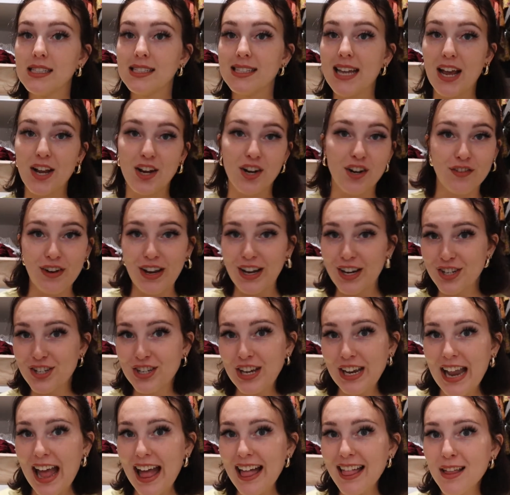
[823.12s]

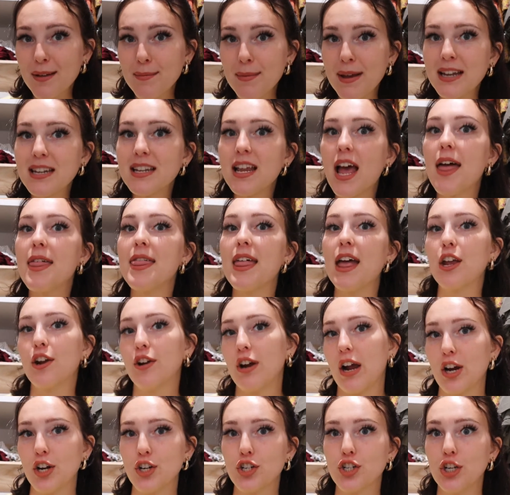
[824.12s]
decoration element that
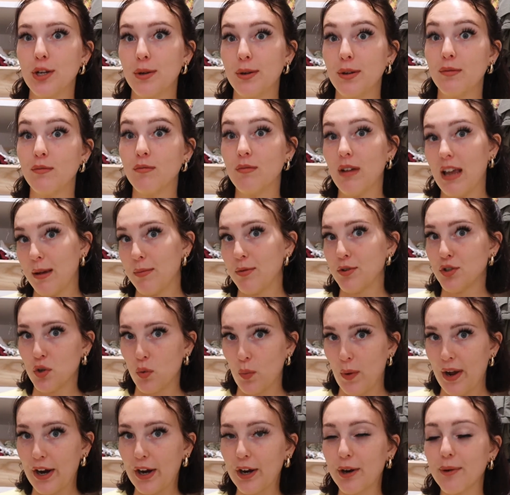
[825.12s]
you're actually able
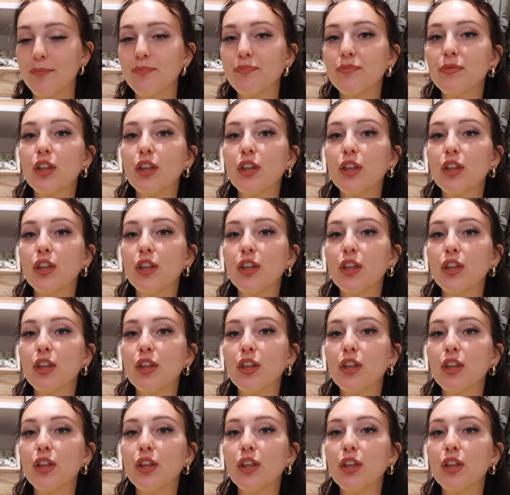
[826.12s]
to wear.